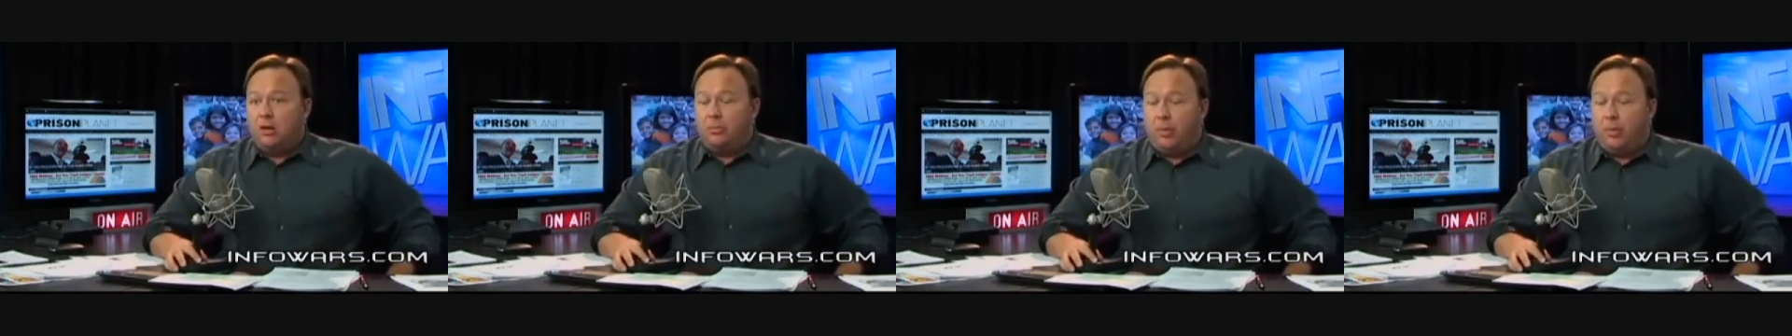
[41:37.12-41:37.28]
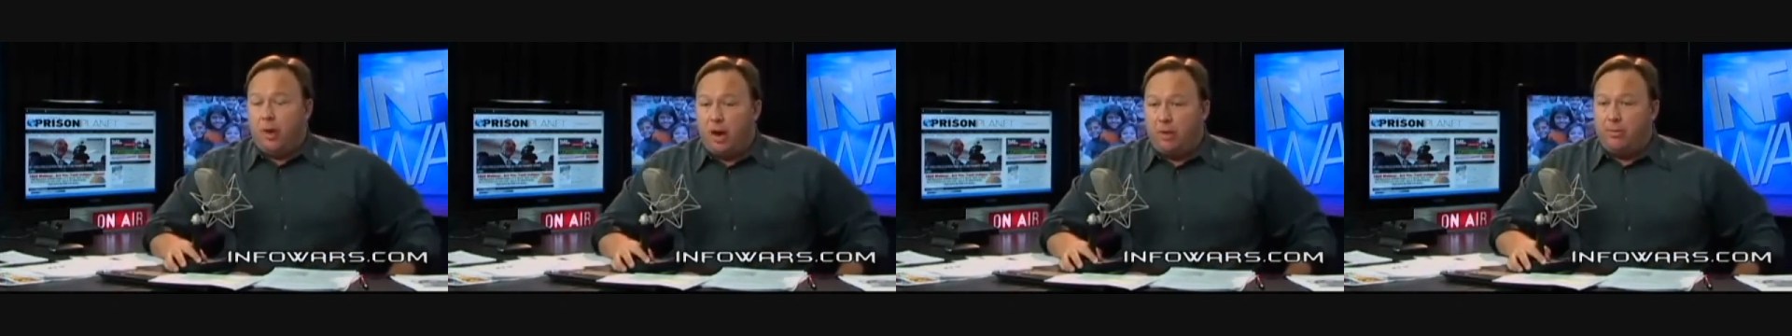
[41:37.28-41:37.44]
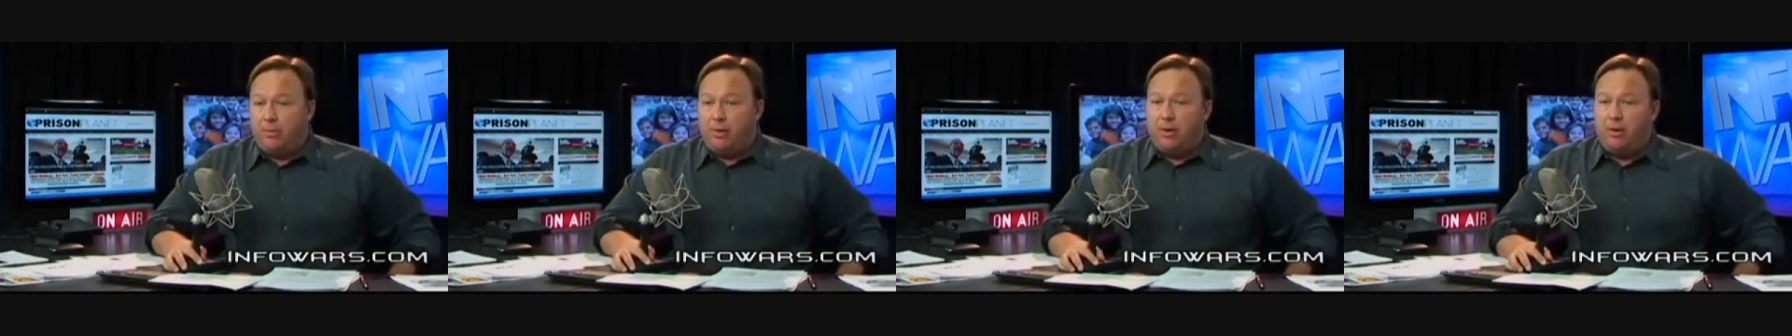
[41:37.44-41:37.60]

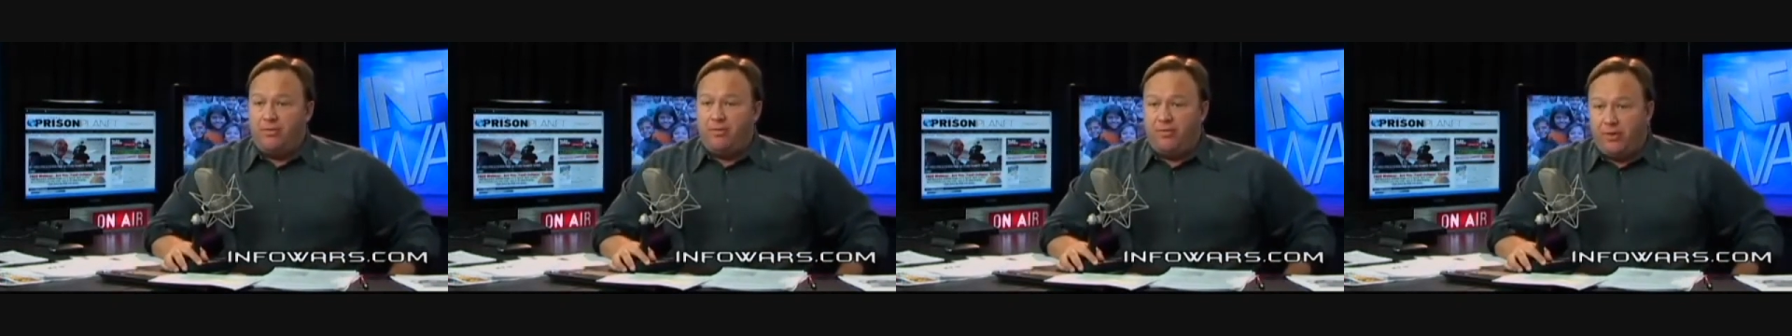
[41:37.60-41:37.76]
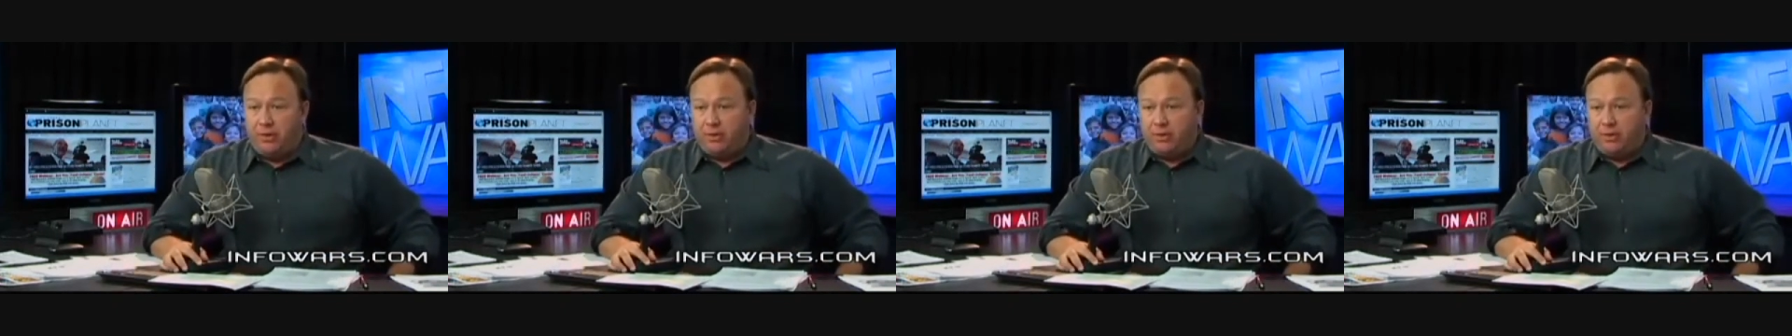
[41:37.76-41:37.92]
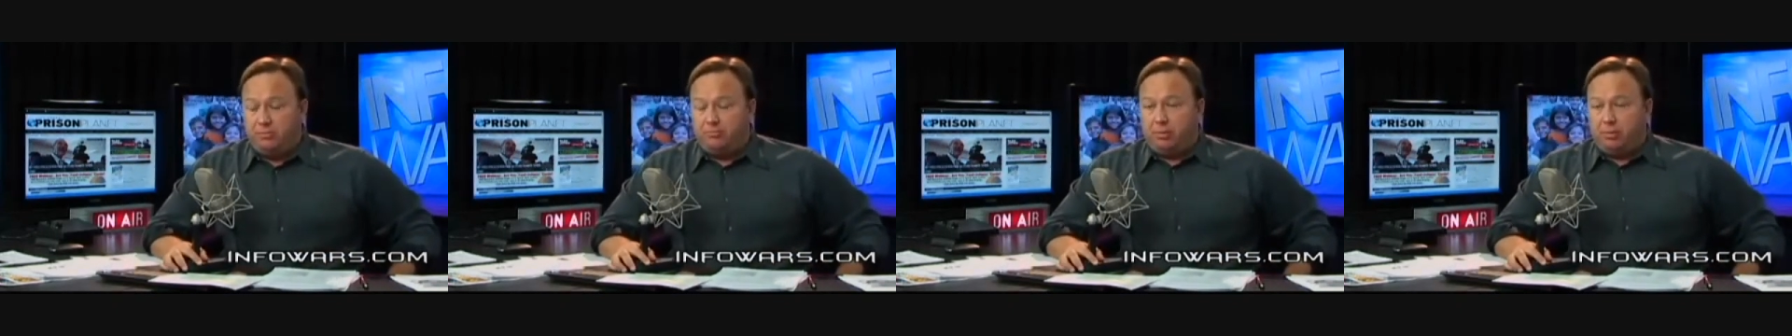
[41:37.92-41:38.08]
Department of
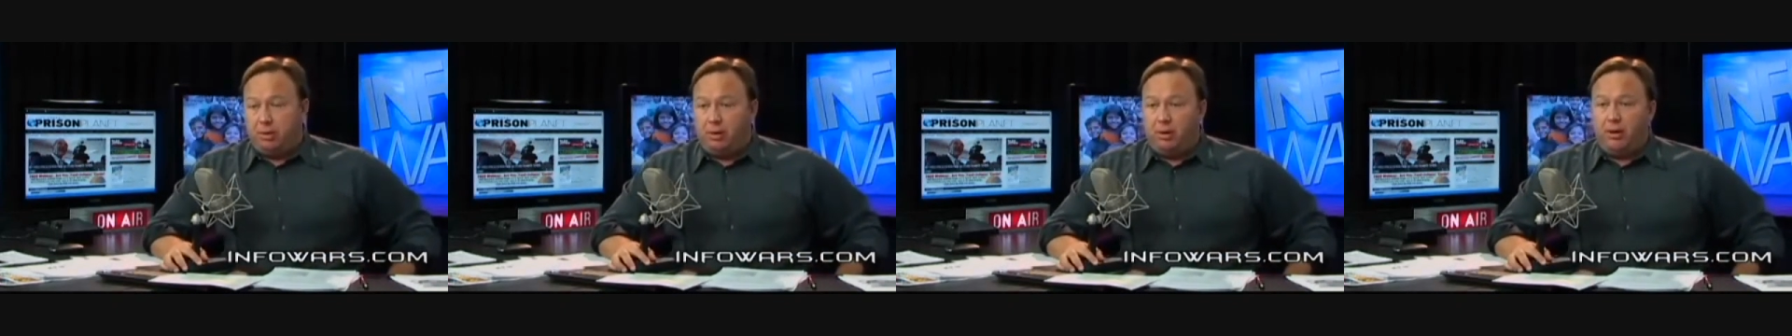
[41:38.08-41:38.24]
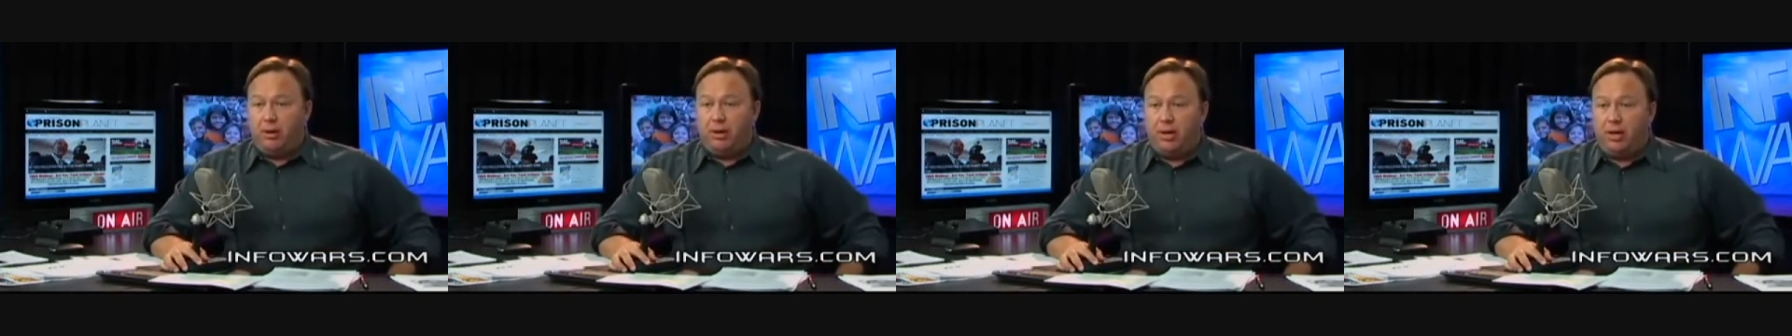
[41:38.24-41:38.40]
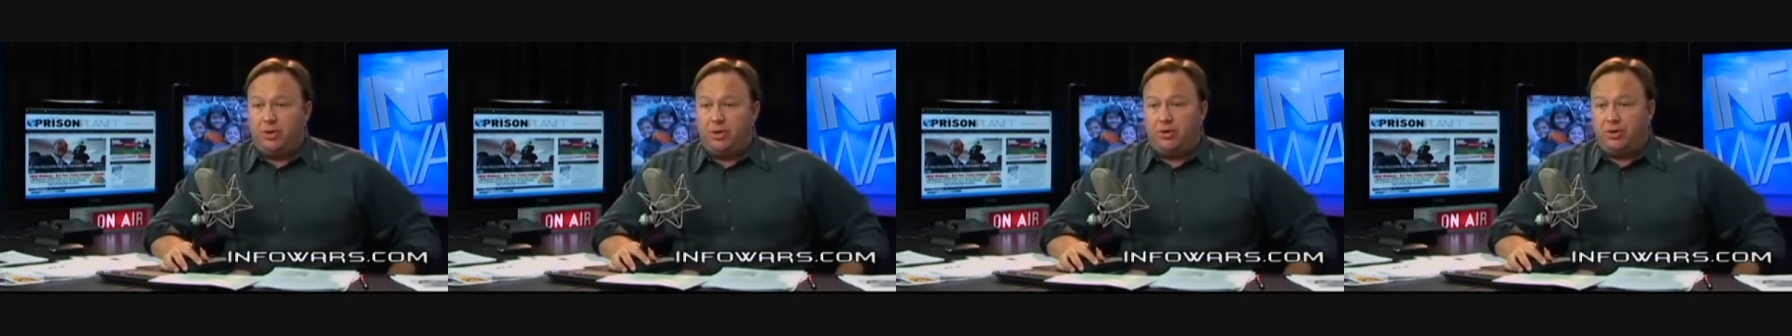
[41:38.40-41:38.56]
Defense
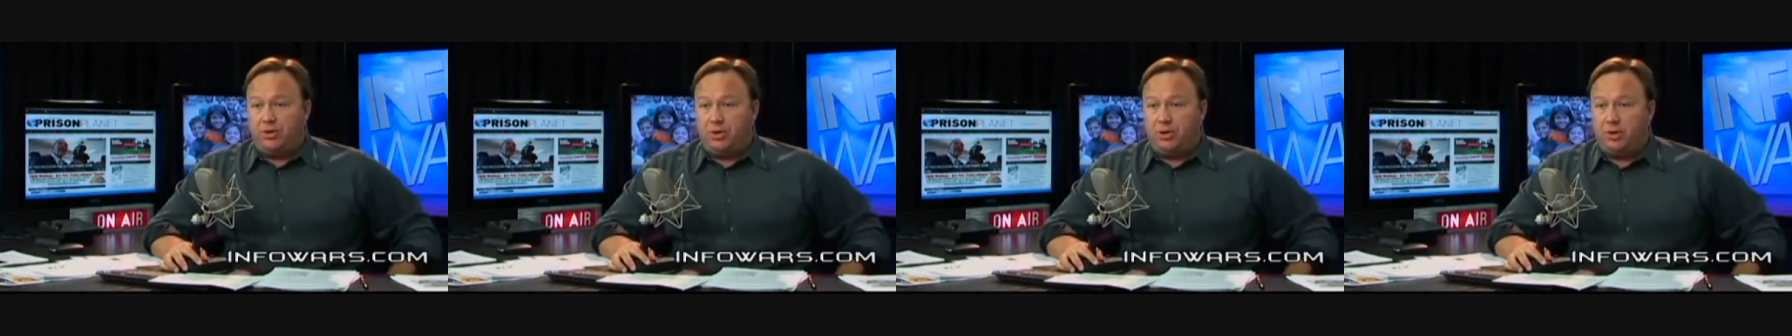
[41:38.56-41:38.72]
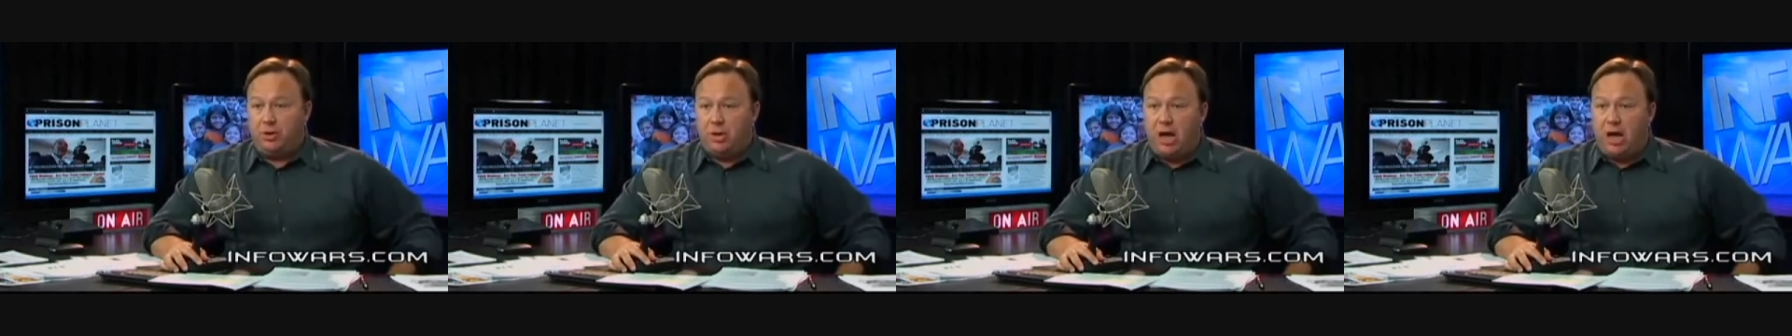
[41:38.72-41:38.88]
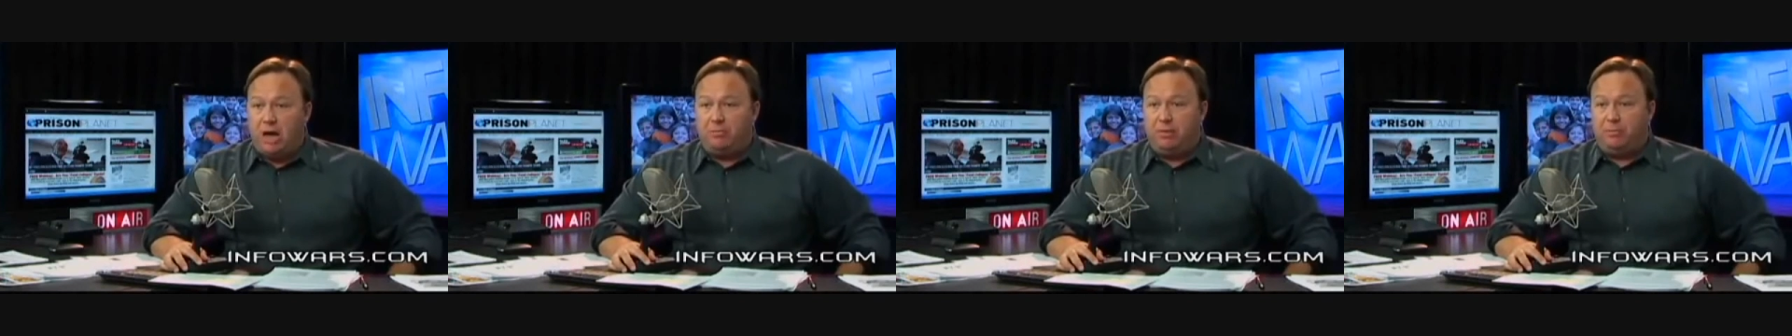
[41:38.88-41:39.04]
employees
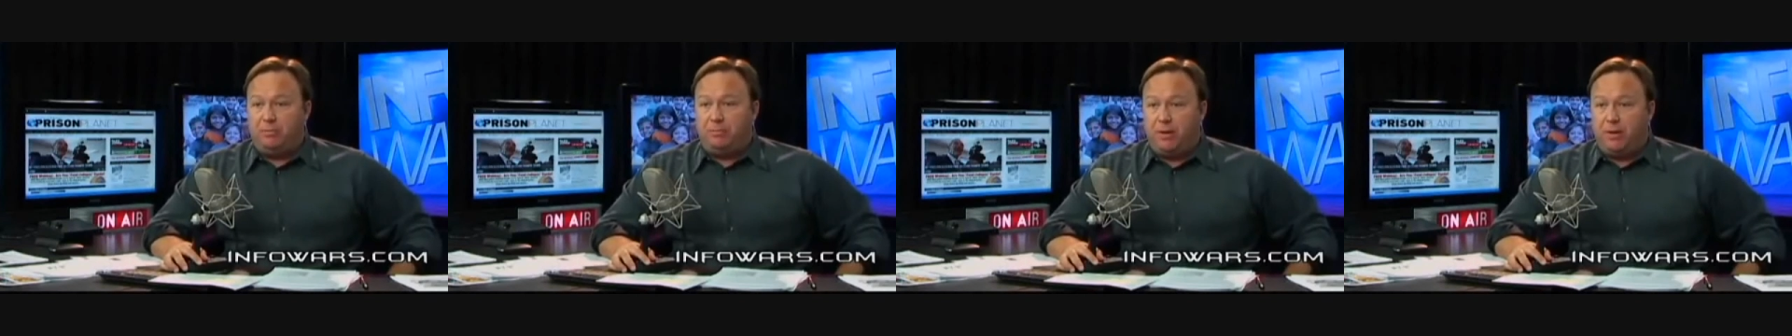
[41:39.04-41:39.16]
should not